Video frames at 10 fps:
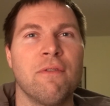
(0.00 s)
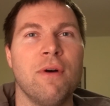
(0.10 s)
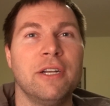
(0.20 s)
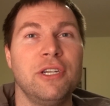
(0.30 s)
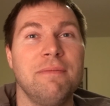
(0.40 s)
for
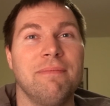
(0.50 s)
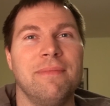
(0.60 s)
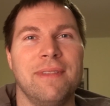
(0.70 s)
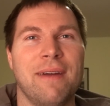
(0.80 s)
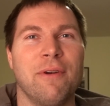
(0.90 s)
watching,
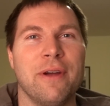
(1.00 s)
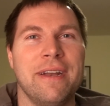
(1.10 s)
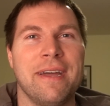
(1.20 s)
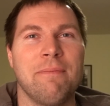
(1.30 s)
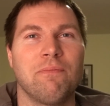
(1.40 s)
and have a
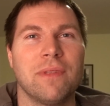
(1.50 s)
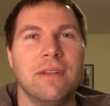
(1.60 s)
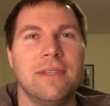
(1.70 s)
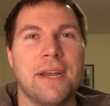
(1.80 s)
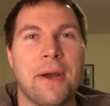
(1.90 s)
great night.
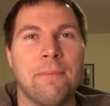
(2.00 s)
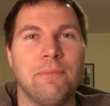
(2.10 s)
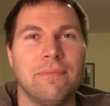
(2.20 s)
Take care.